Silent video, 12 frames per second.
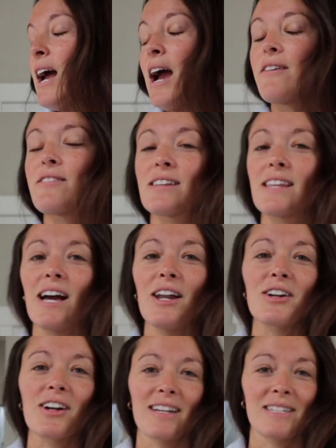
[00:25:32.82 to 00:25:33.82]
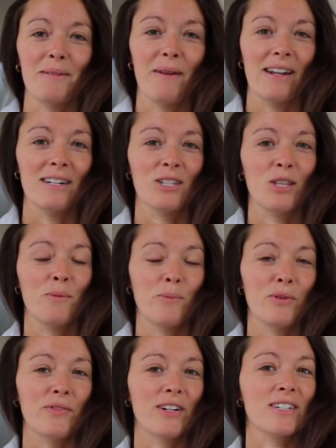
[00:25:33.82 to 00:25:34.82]
I really underestimated to the
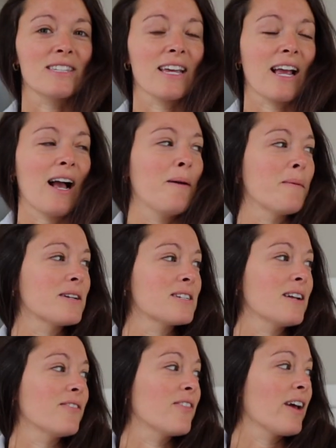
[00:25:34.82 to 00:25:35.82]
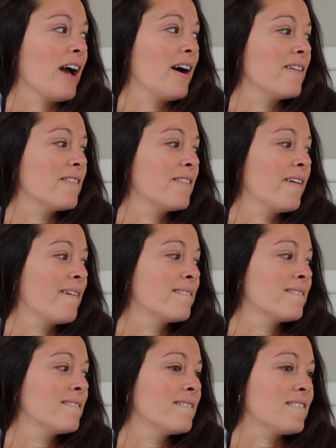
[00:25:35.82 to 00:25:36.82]
movers like how much stuff we have.
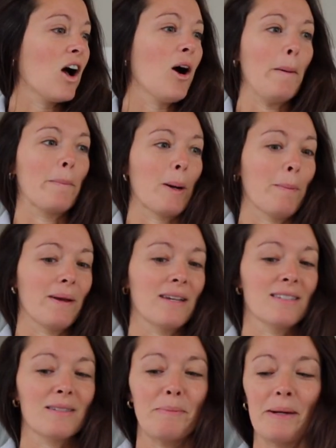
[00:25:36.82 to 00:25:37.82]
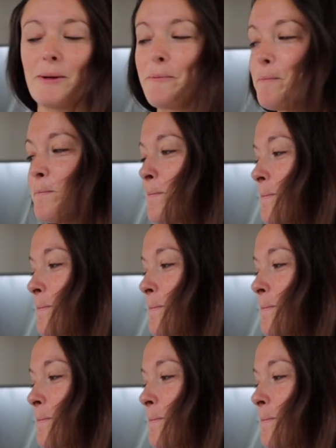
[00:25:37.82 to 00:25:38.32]
Not on purpose, but